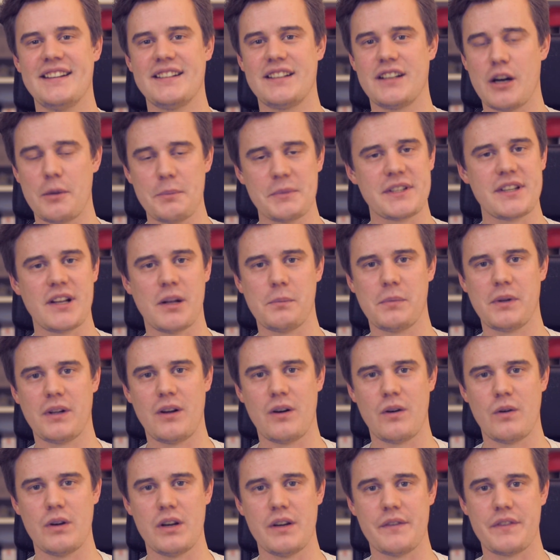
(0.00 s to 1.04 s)
comment down
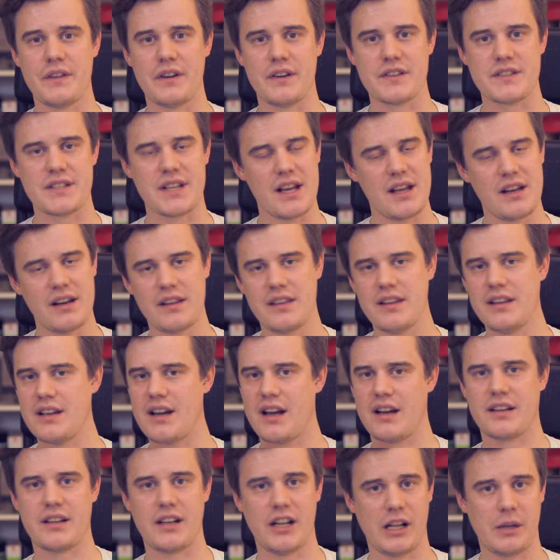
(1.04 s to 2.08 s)
below if there's anything
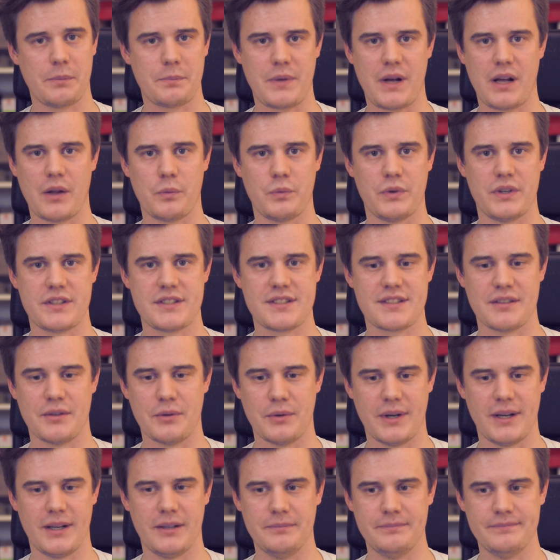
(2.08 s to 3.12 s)
I can help out with.
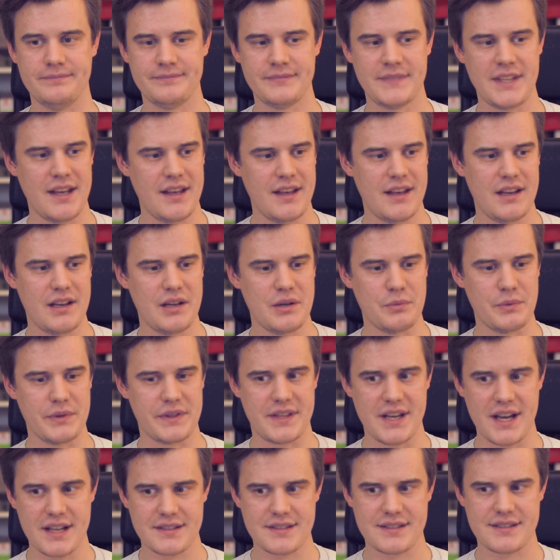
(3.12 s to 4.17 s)
So
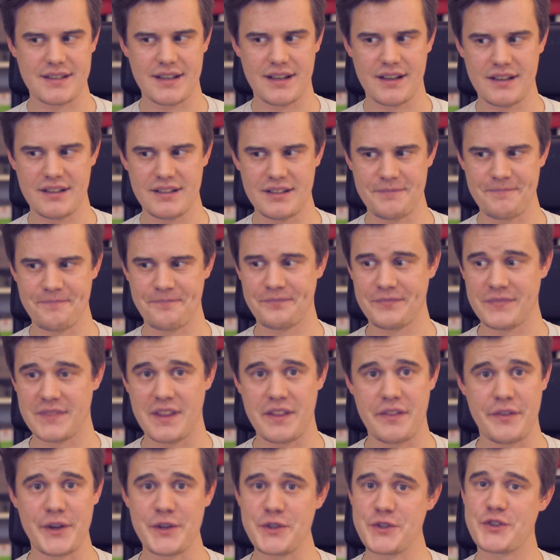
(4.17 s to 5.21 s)
with that said,
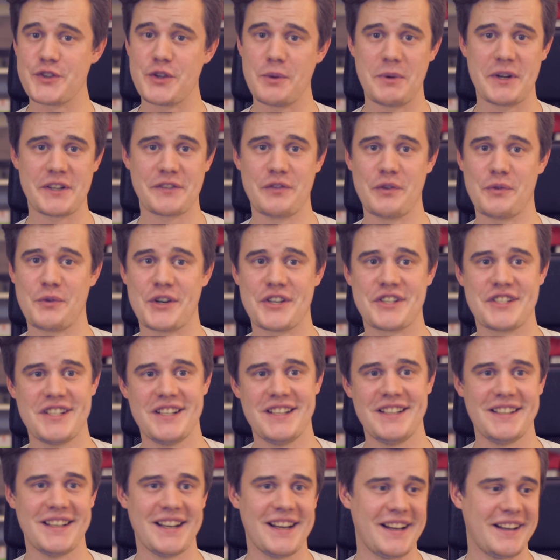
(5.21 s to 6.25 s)
thank you so much for
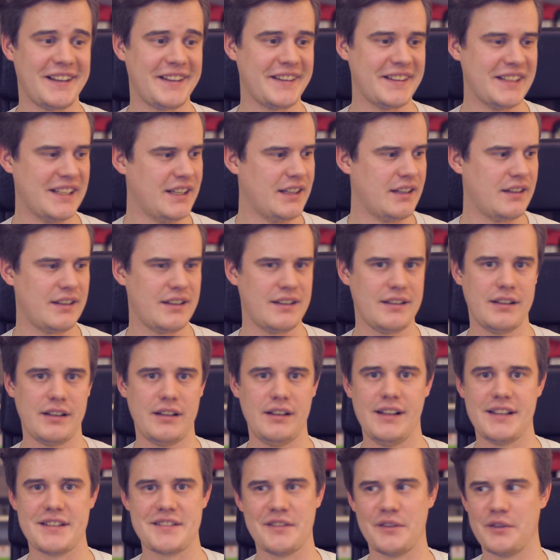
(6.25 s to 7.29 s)
watching and
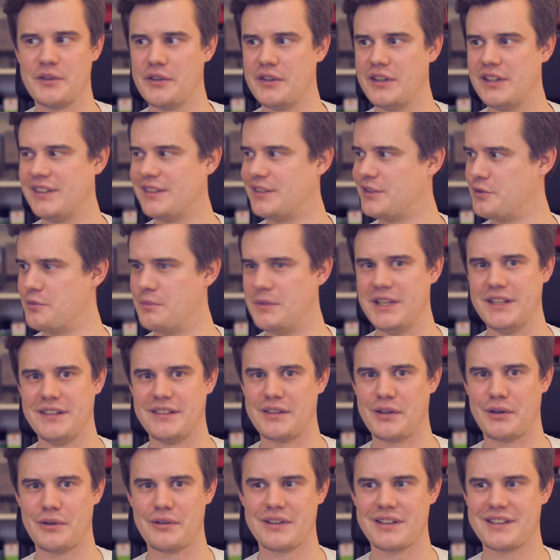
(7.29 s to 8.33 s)
listening to me
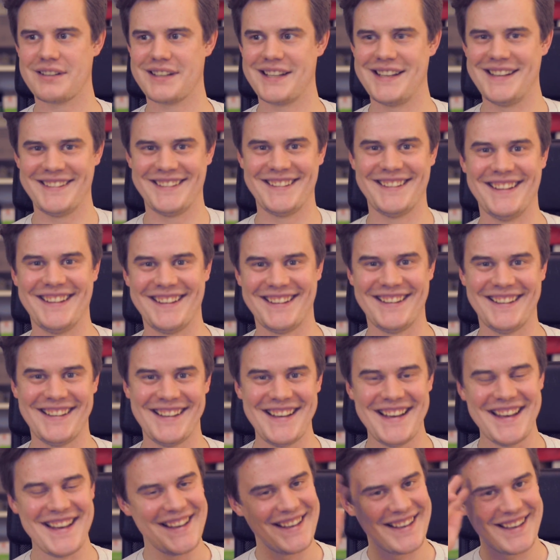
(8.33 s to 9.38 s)
talk.
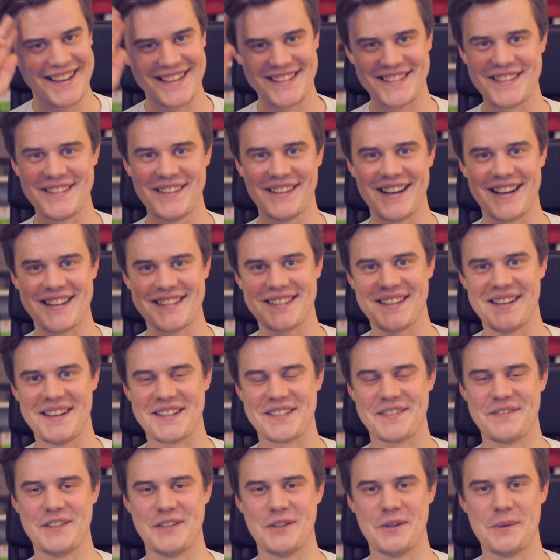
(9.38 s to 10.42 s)
I'll see you guys in the
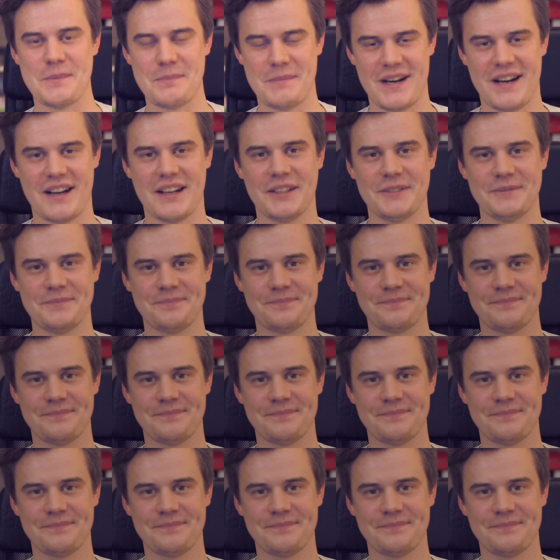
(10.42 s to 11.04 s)
next video. Bye.